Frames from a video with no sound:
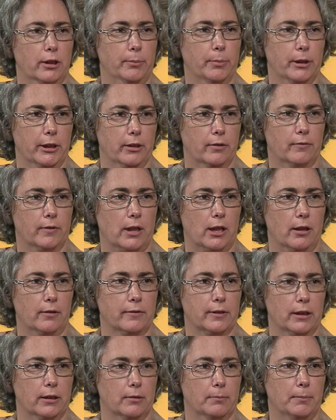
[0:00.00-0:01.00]
been
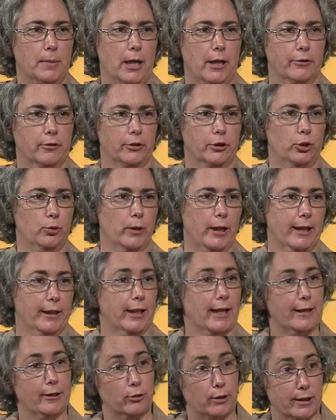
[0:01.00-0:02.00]
involved in Model UN,
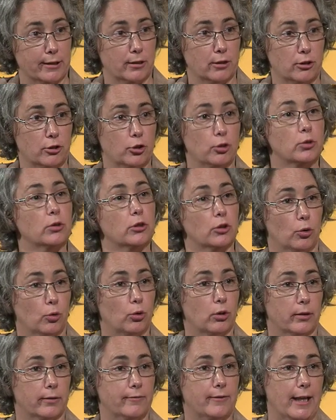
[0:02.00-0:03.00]
either as a student
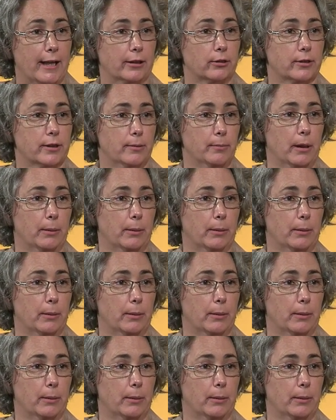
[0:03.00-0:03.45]
or a faculty member?